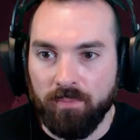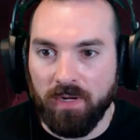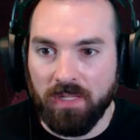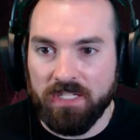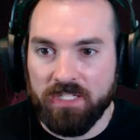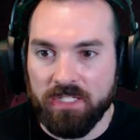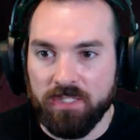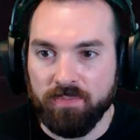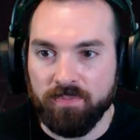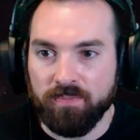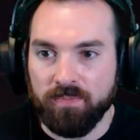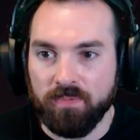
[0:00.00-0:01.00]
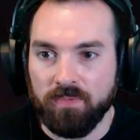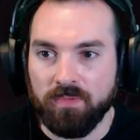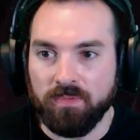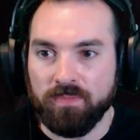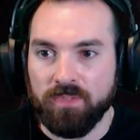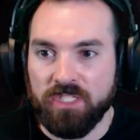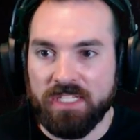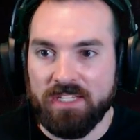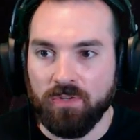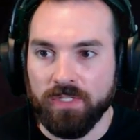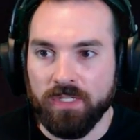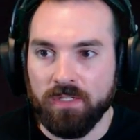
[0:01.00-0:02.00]
But at least it's
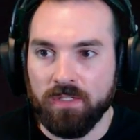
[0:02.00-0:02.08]
sealed.